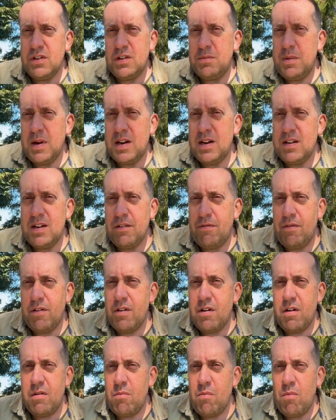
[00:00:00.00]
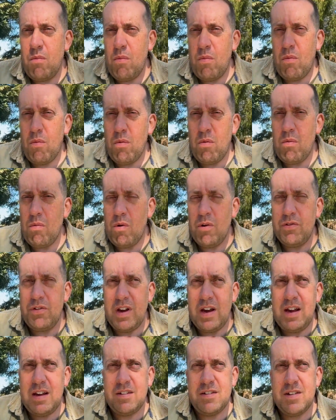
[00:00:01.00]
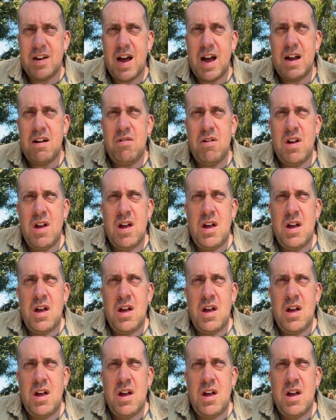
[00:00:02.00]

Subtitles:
it to be any different than what it is now.